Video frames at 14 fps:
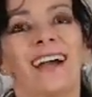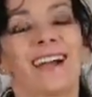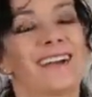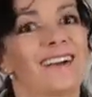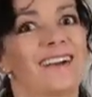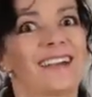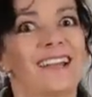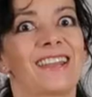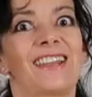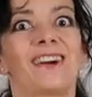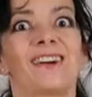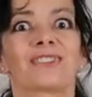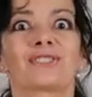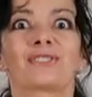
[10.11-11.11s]

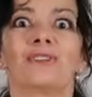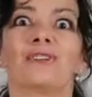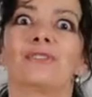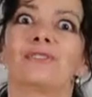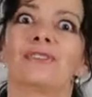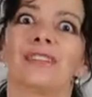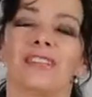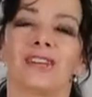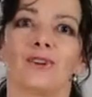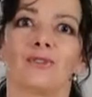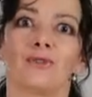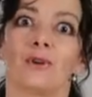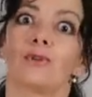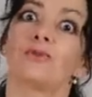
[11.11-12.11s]
Last
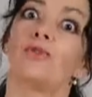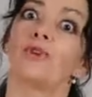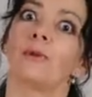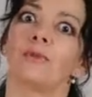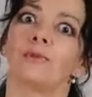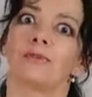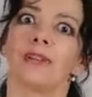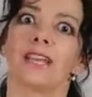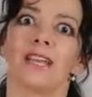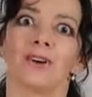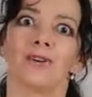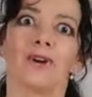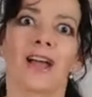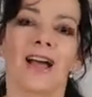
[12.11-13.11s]
video or former
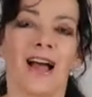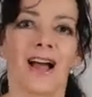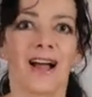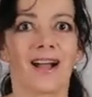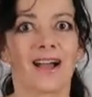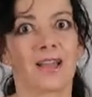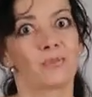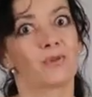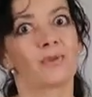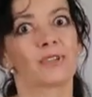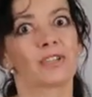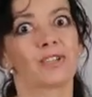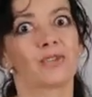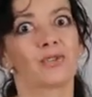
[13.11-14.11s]
video I
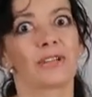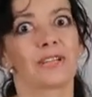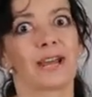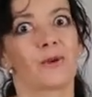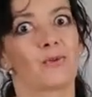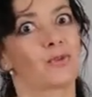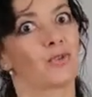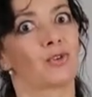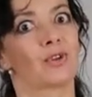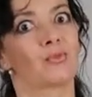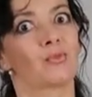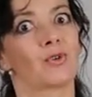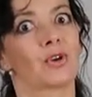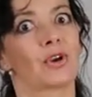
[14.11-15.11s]
promised you that I would do a
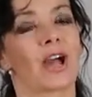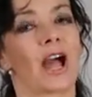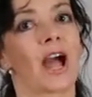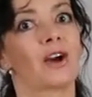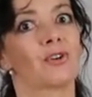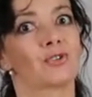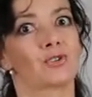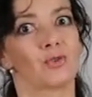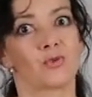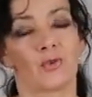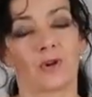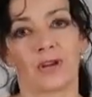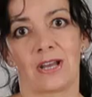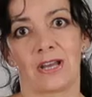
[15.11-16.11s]
lookbook how
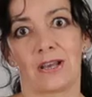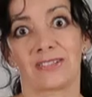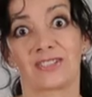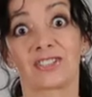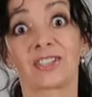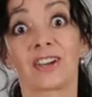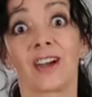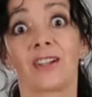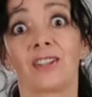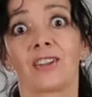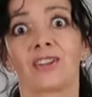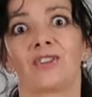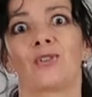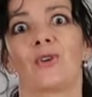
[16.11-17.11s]
to
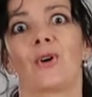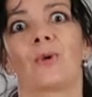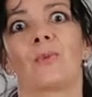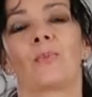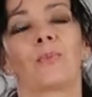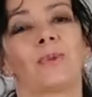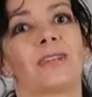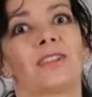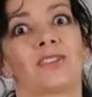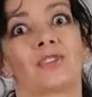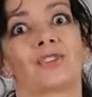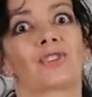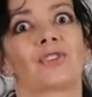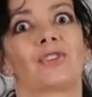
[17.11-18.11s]
style your
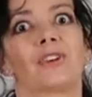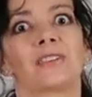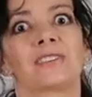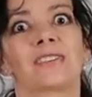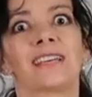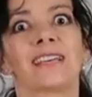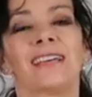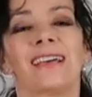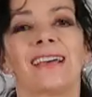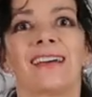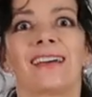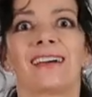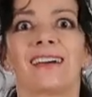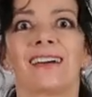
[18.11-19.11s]
pleated skirts.
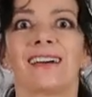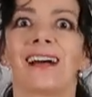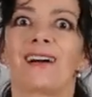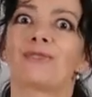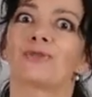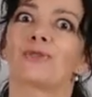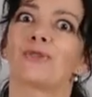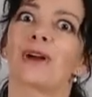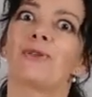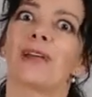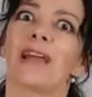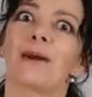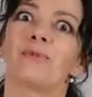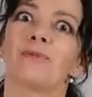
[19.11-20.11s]
I was
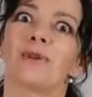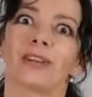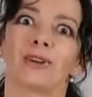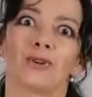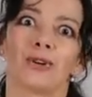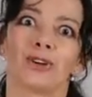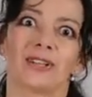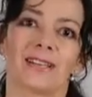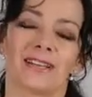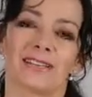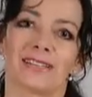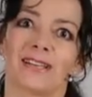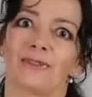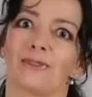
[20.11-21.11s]
very happy when I heard
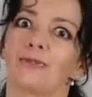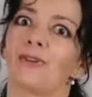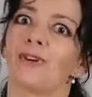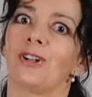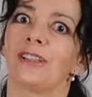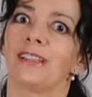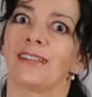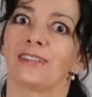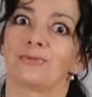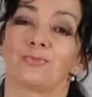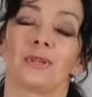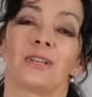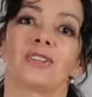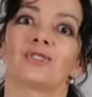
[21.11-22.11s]
that in fall
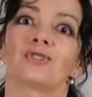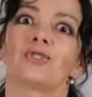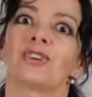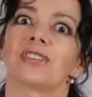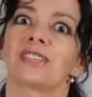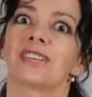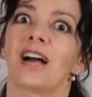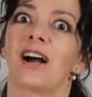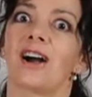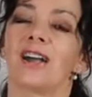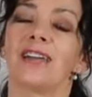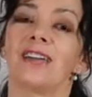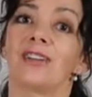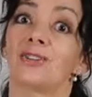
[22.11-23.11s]
pleated skirts
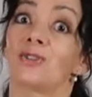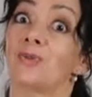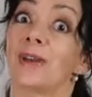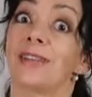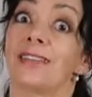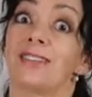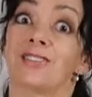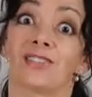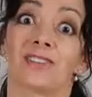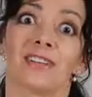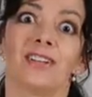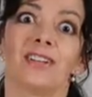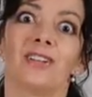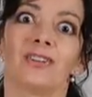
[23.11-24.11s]
are trendy
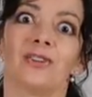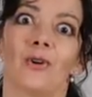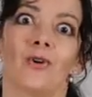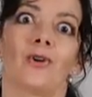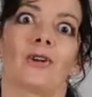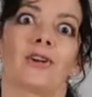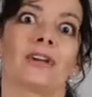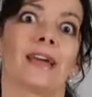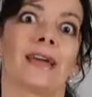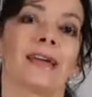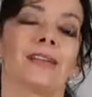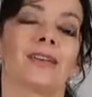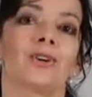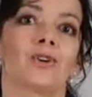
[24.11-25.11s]
still, or
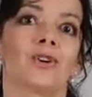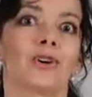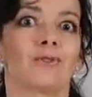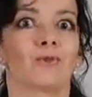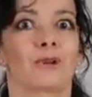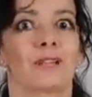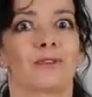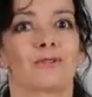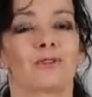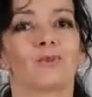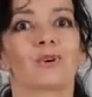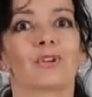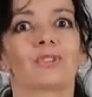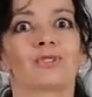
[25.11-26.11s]
again, or whatever
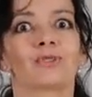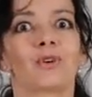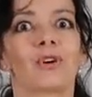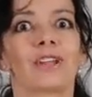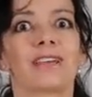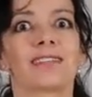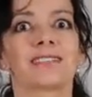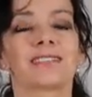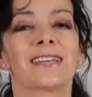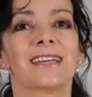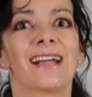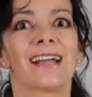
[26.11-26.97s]
you want to call it.